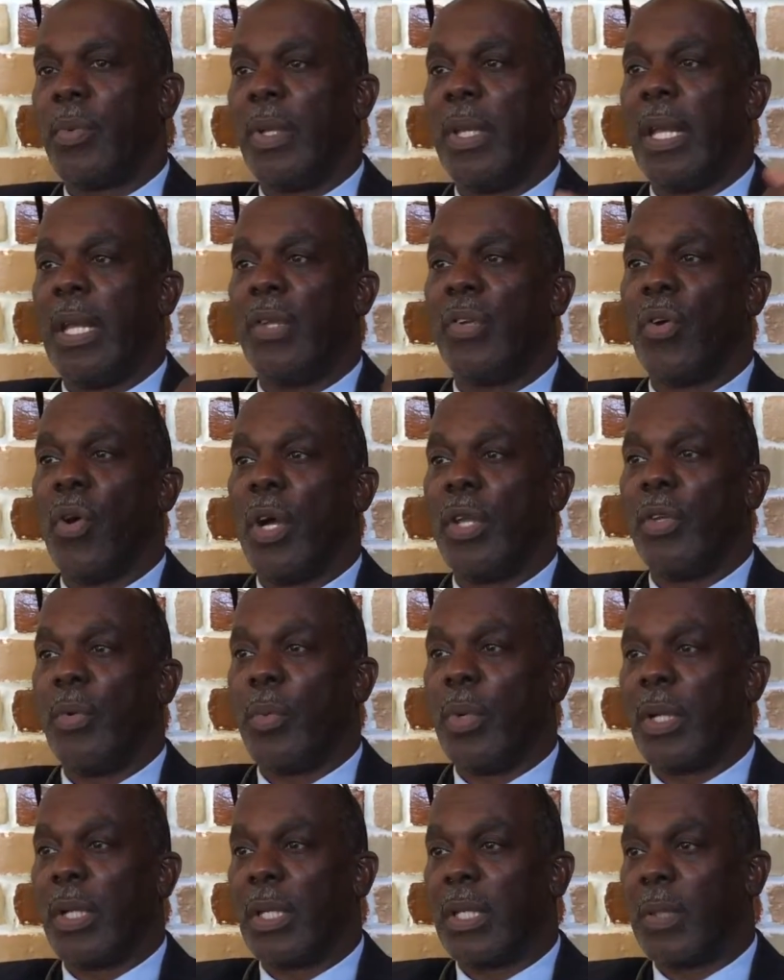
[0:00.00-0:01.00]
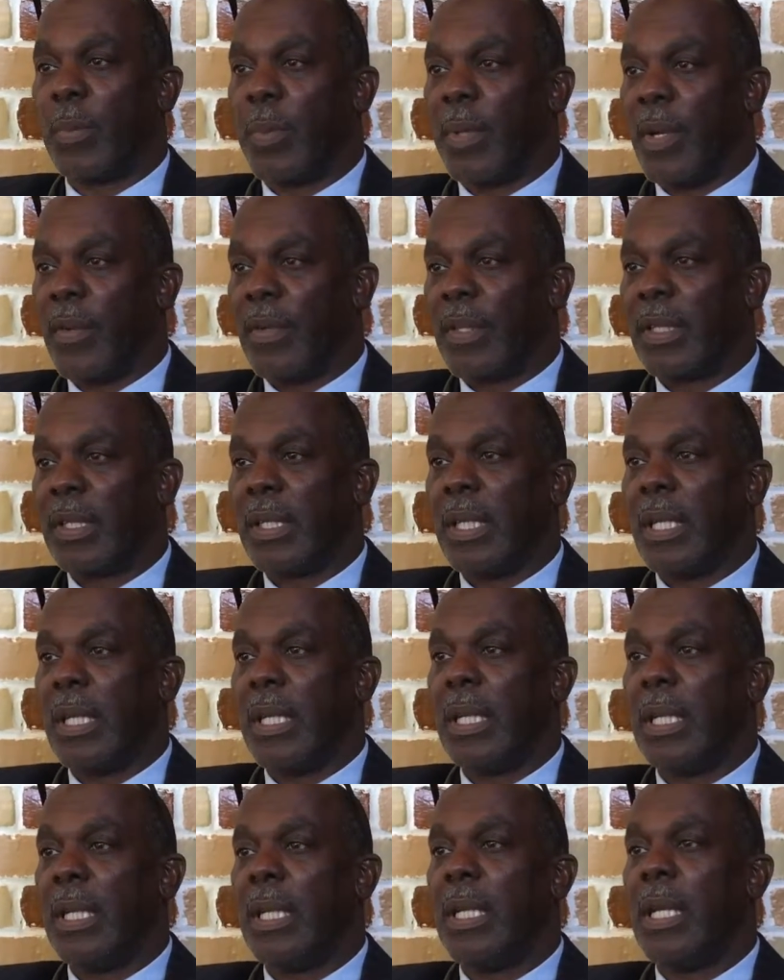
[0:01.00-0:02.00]
when they charge you with
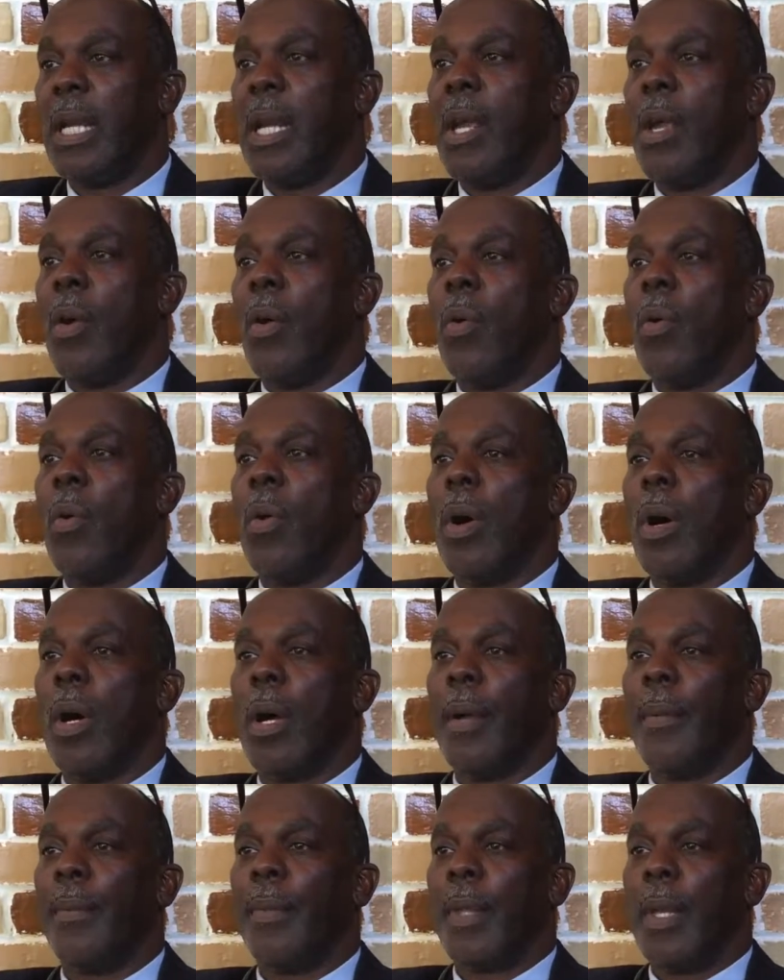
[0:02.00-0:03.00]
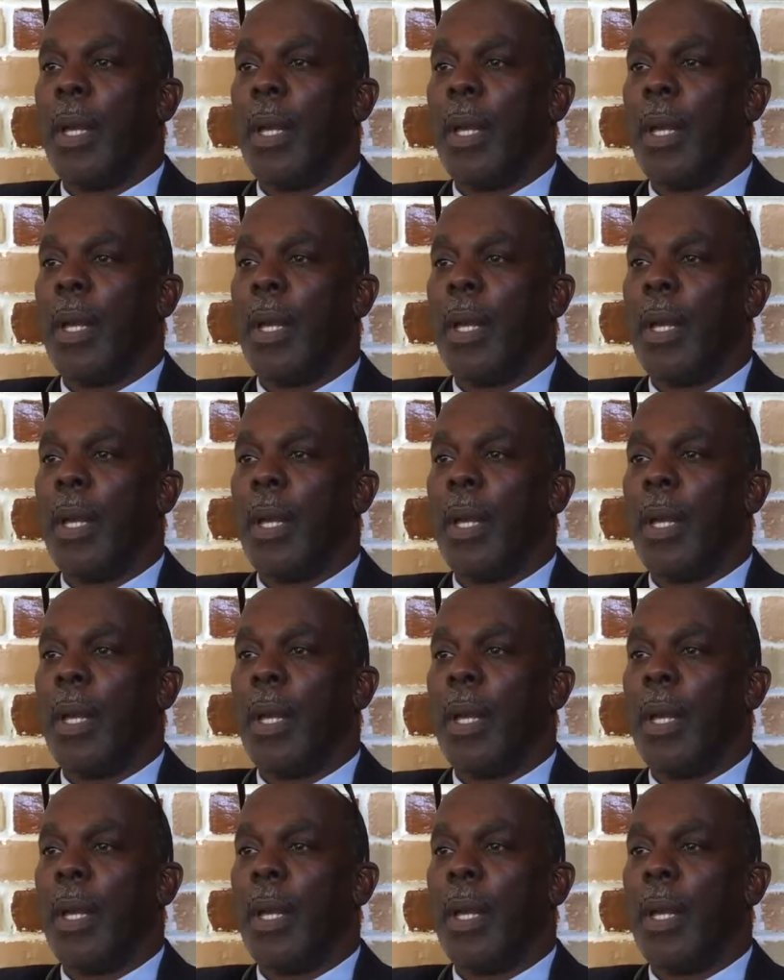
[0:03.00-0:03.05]
conspiracy, or